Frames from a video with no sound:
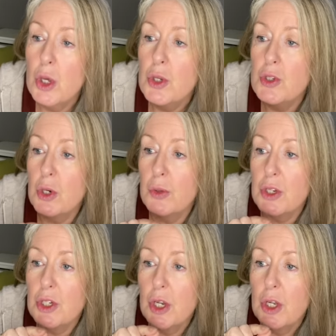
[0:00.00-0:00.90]
so
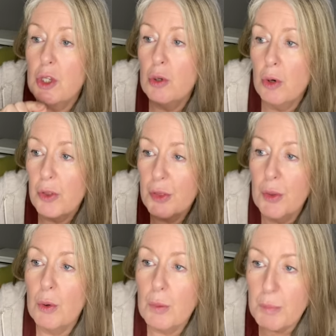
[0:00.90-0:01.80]
that your
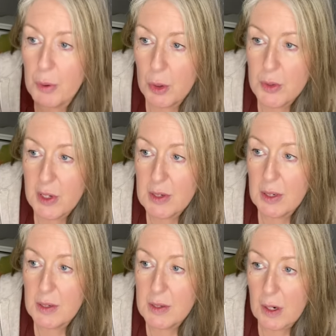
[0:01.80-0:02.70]
thought
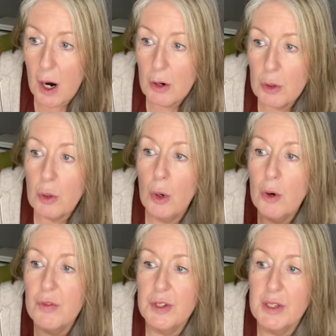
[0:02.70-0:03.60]
processes are all
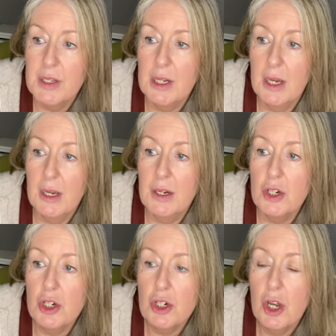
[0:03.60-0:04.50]
over the
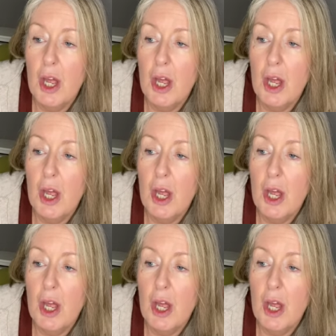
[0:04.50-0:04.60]
stage